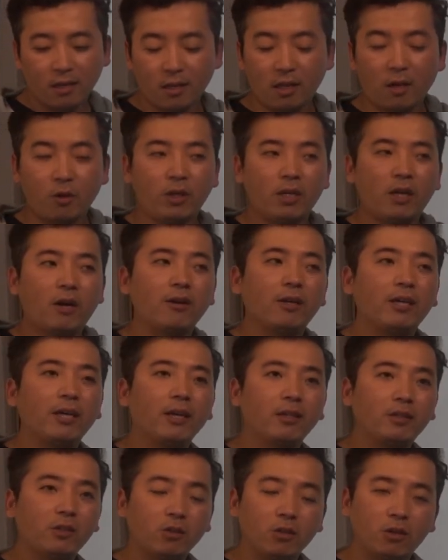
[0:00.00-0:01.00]
Now, in our
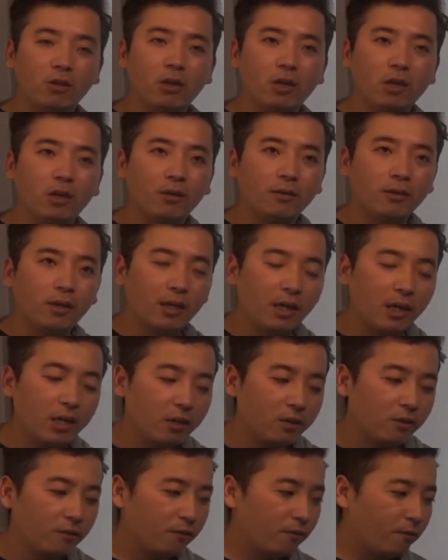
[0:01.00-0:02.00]
case, you know, the
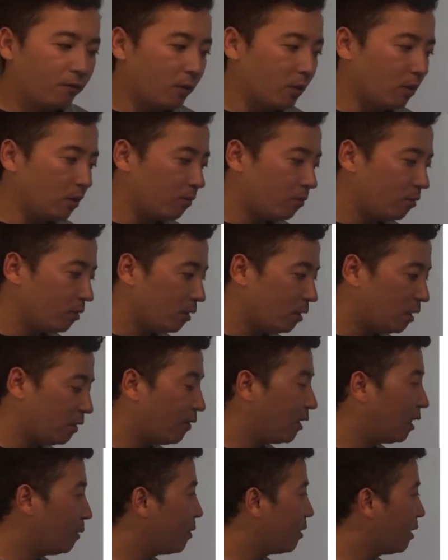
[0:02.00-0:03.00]
kind of
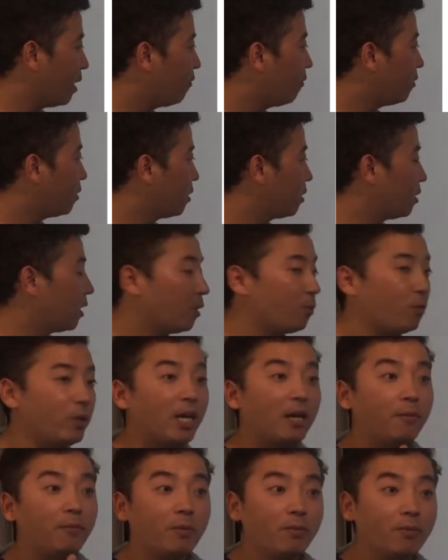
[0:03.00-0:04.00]
development emphasis that
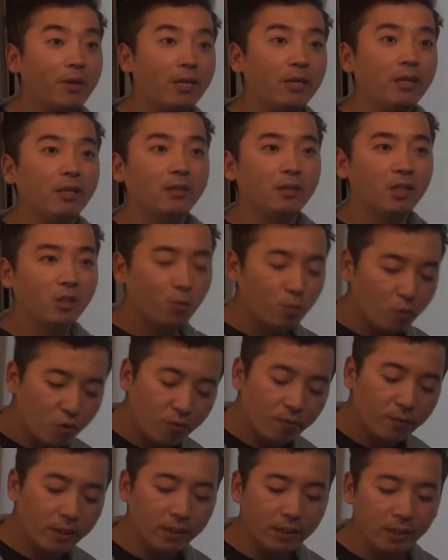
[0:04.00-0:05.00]
we have been making in this
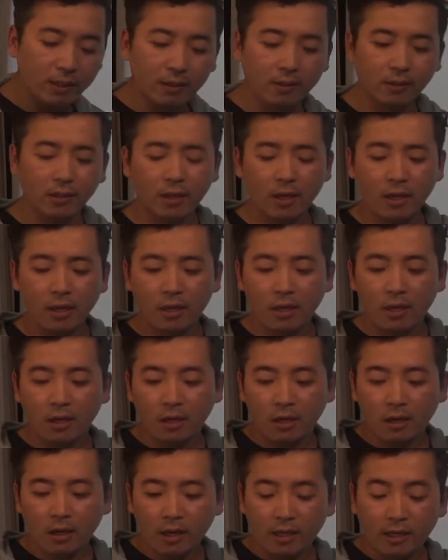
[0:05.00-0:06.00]
movement is,
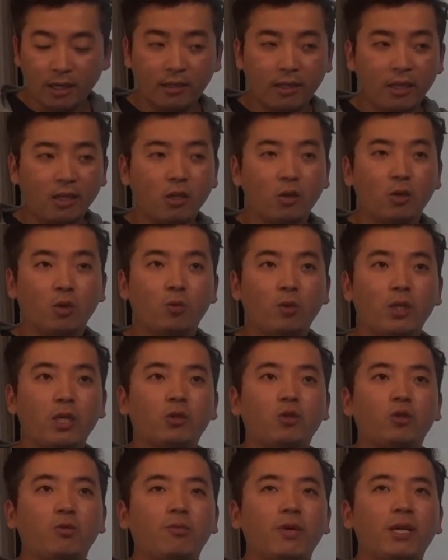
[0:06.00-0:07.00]
and I think, you know, we
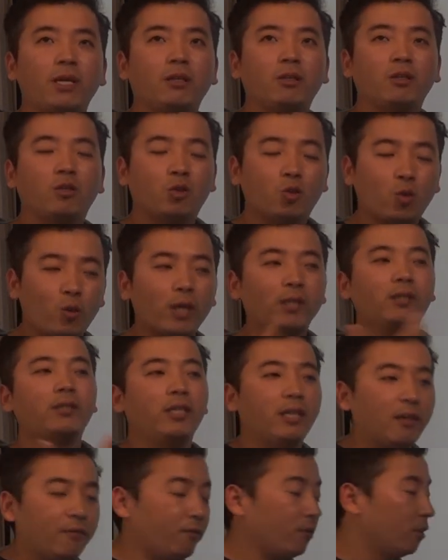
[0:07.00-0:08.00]
need to make twice
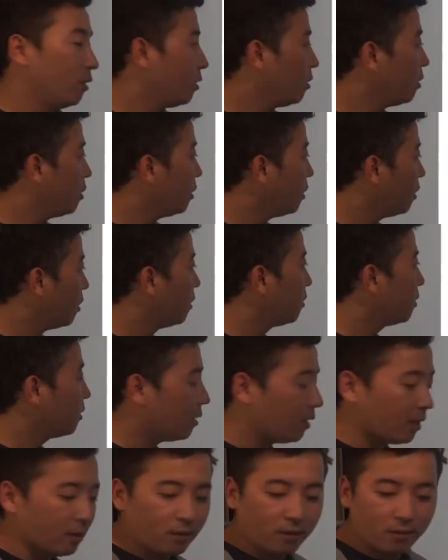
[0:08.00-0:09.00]
the effort,
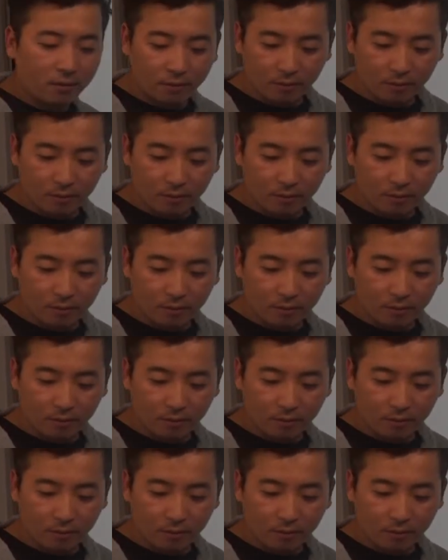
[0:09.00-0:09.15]
is that